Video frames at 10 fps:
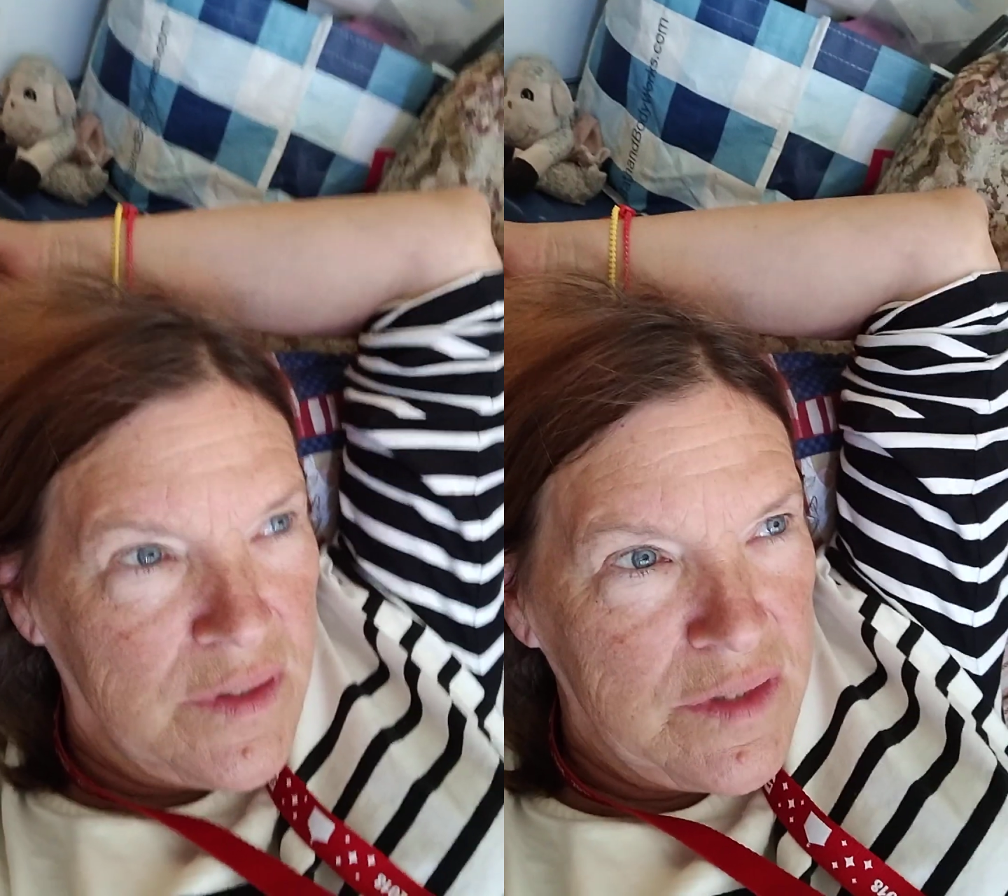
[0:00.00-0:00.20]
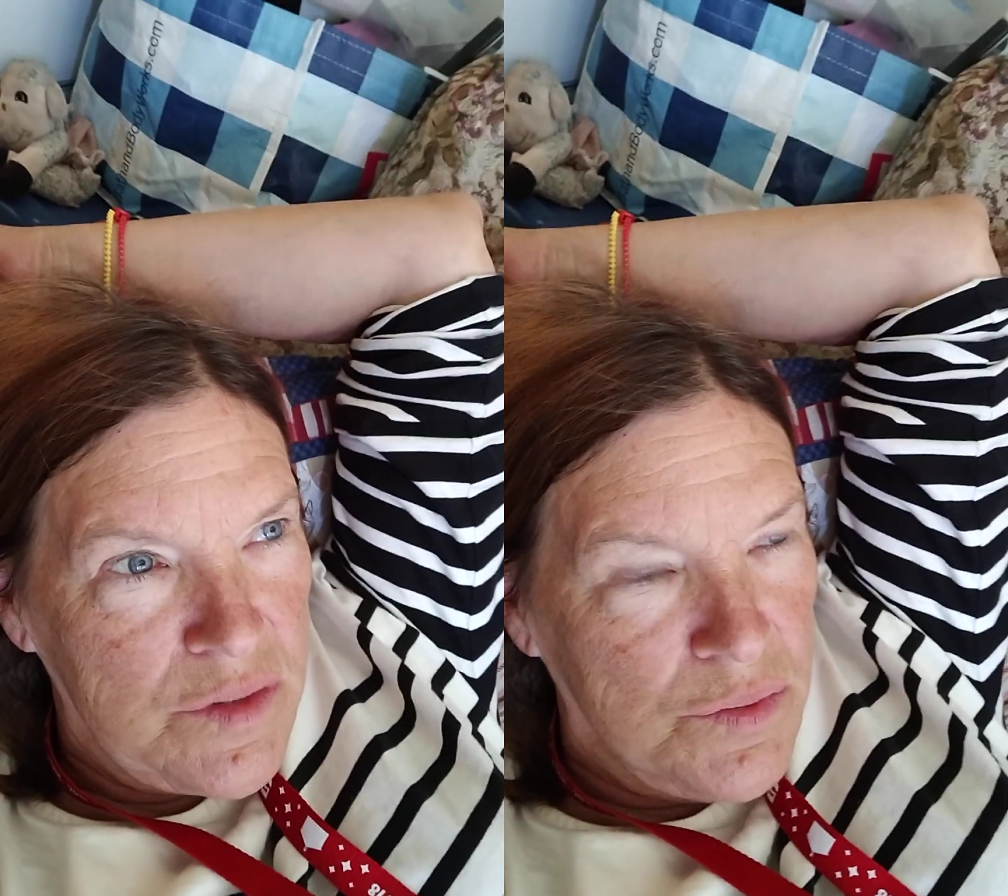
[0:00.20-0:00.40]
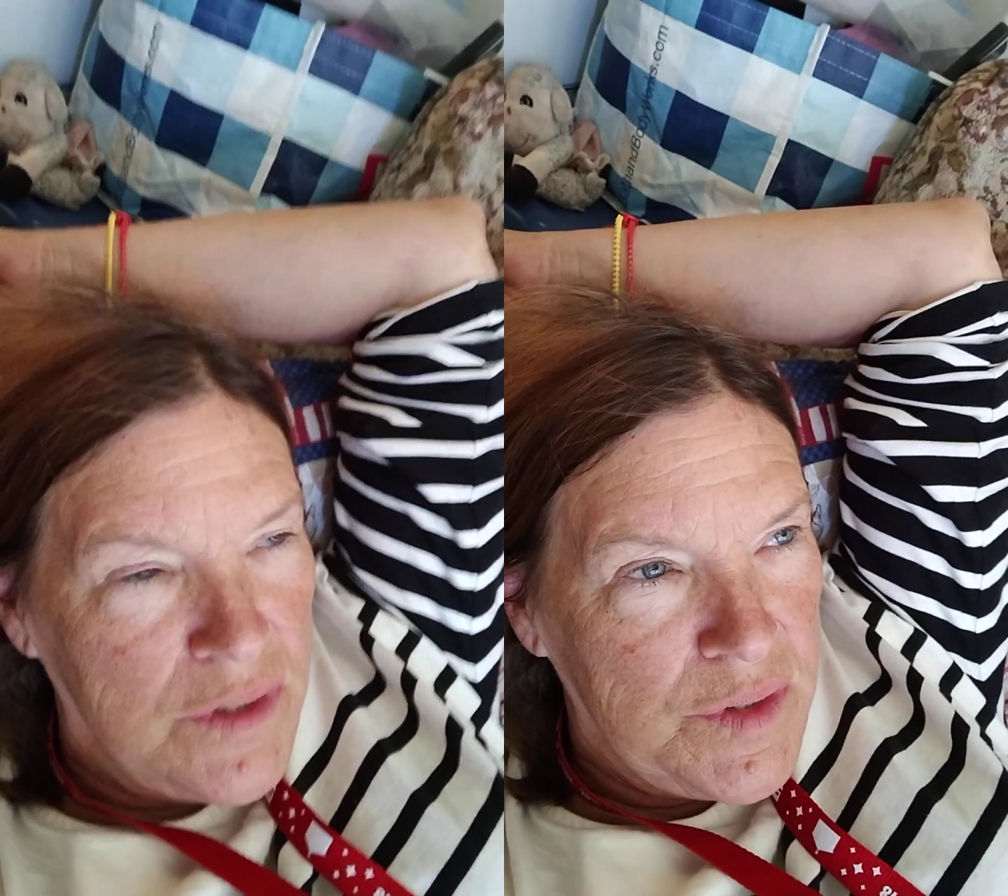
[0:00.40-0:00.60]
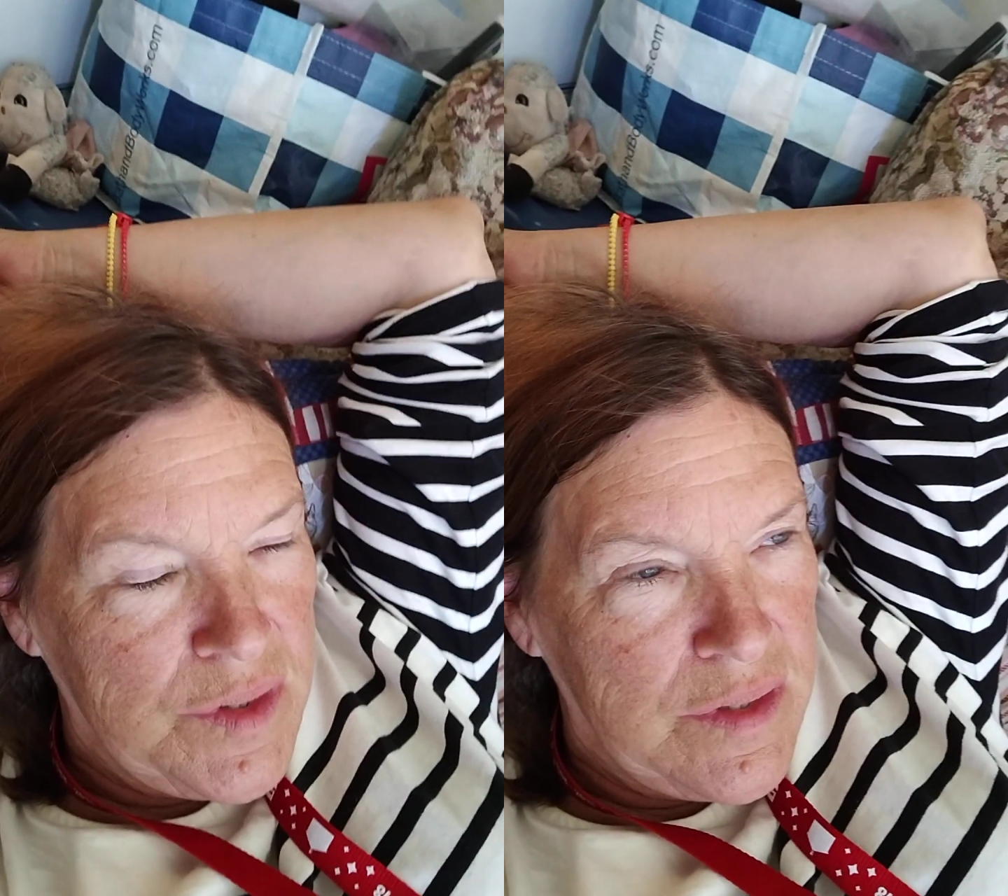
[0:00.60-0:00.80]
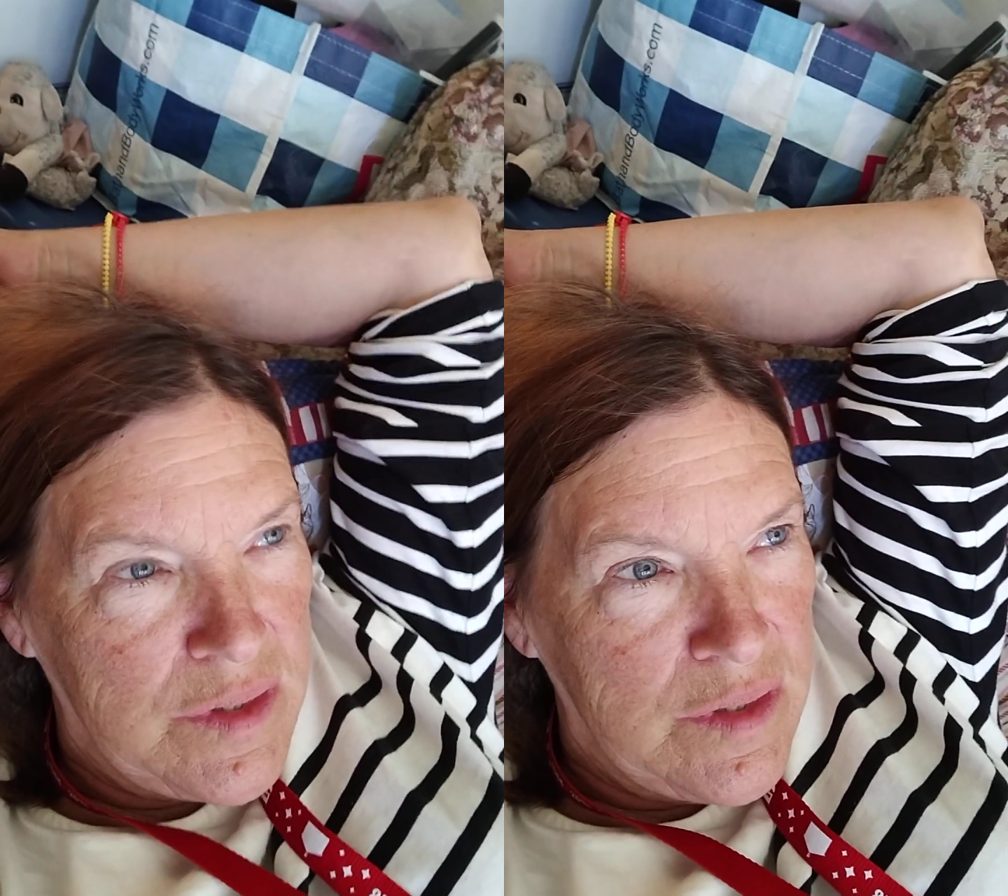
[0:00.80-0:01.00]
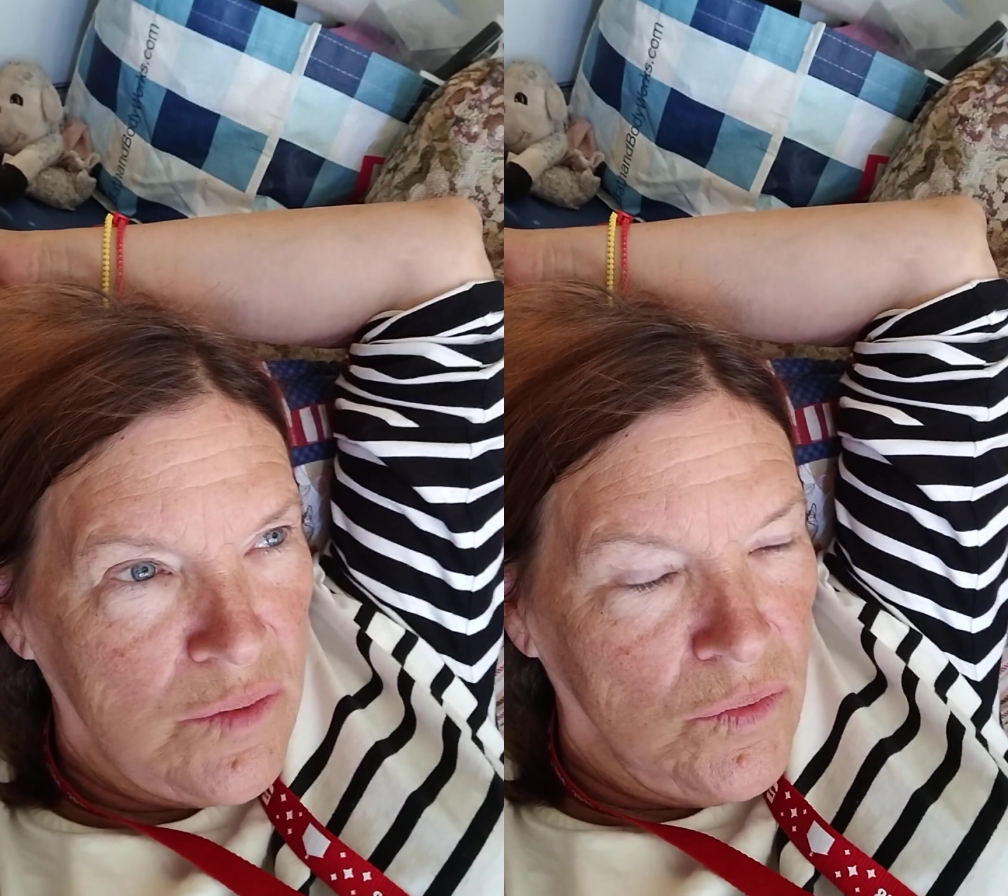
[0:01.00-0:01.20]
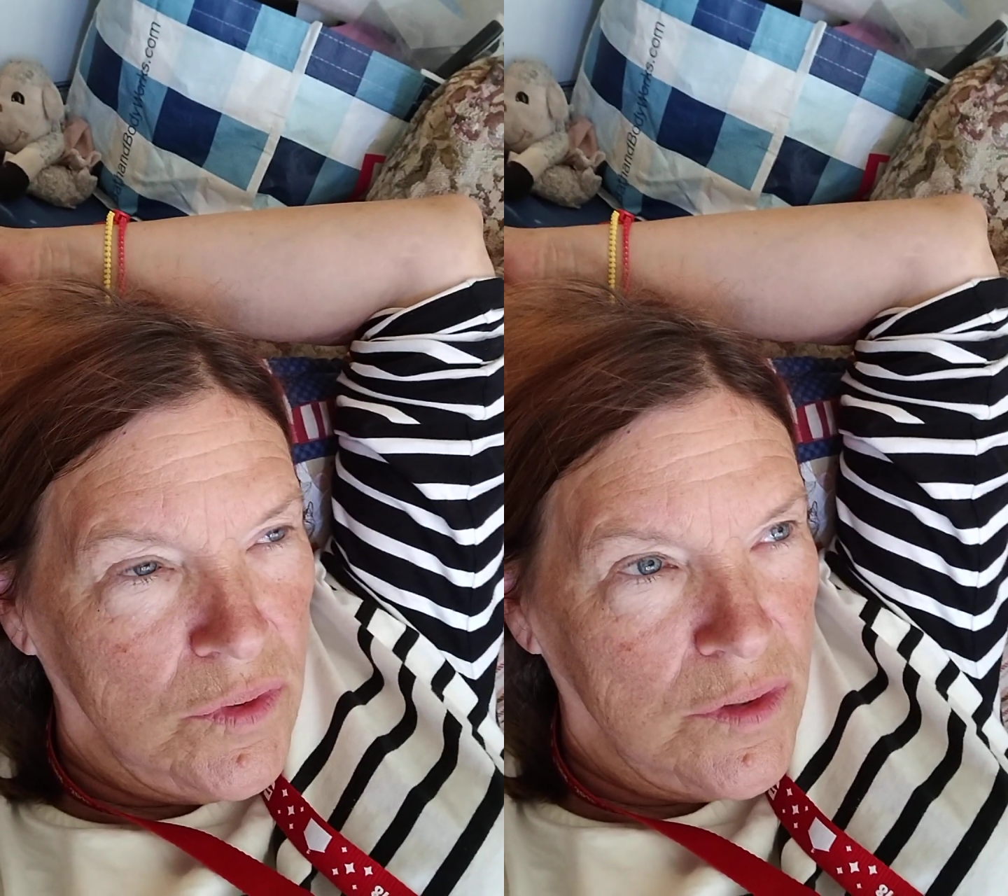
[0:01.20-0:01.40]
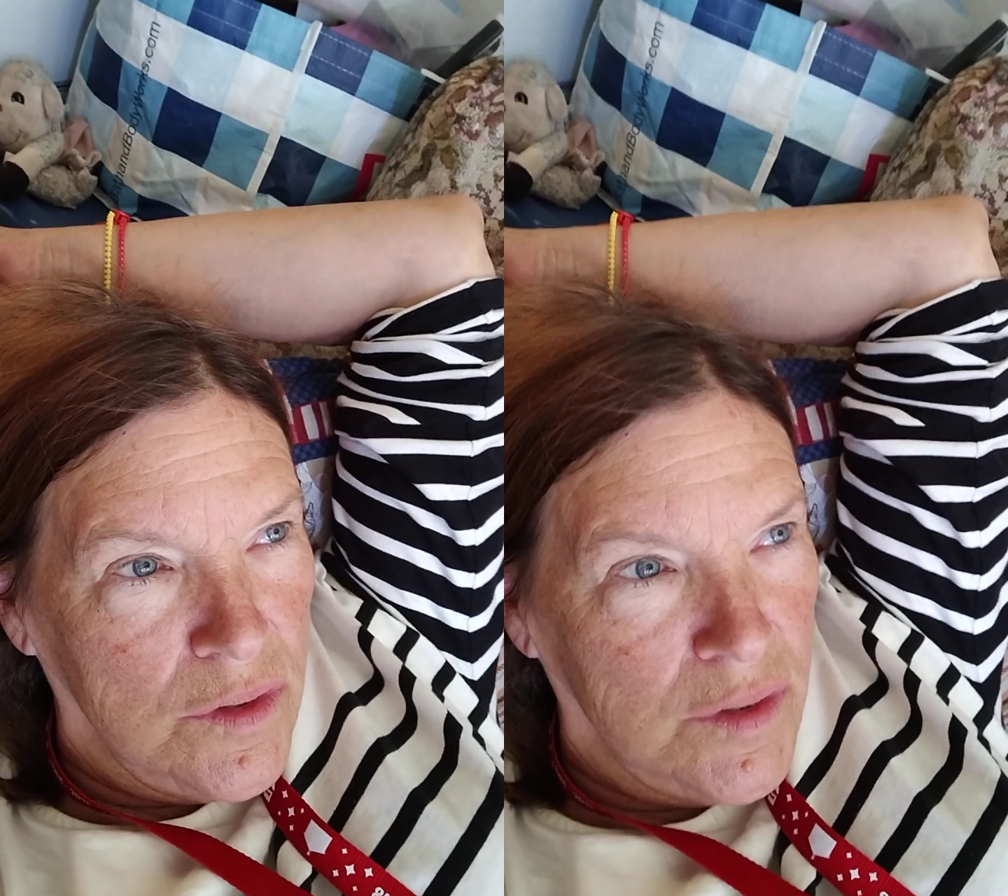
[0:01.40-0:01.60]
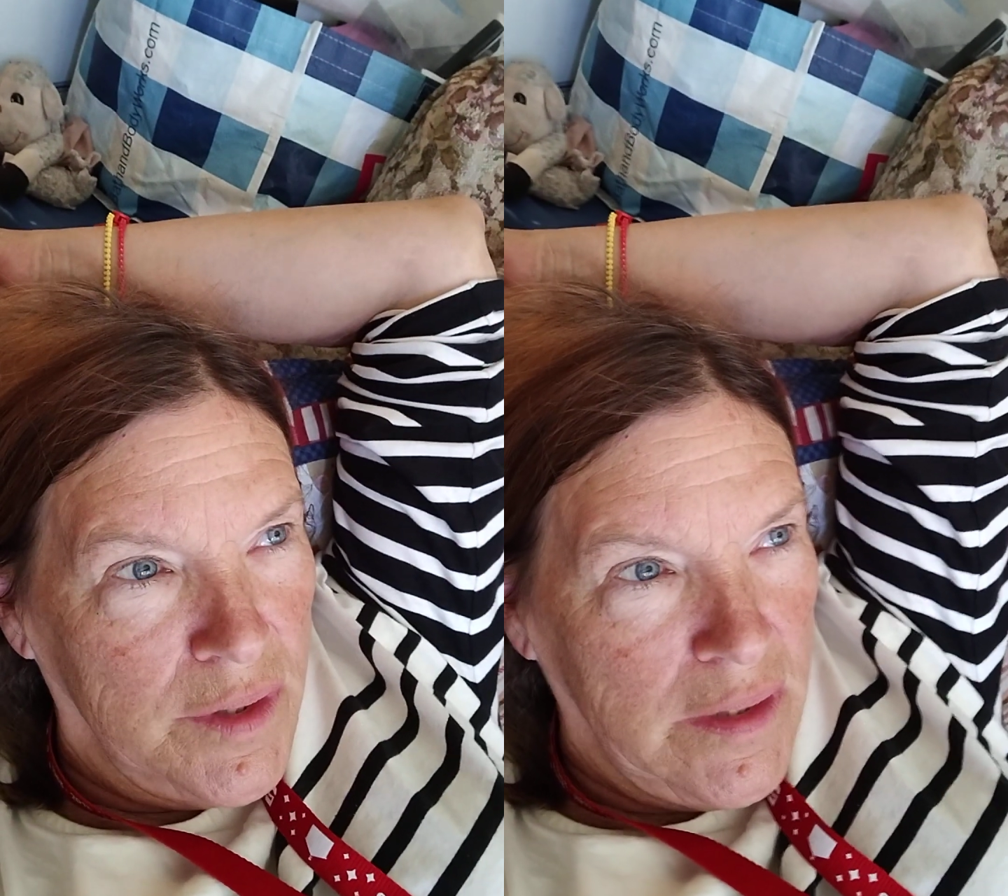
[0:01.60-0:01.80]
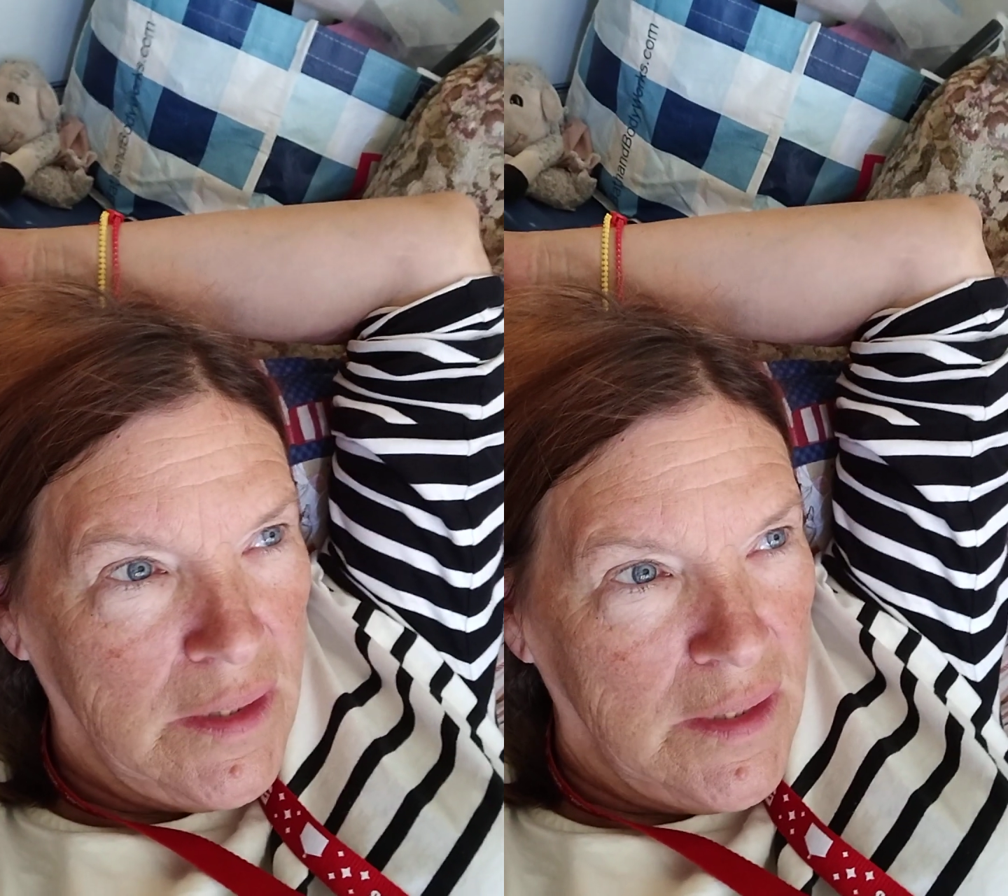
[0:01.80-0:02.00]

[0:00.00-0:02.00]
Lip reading: That's what it says in the word,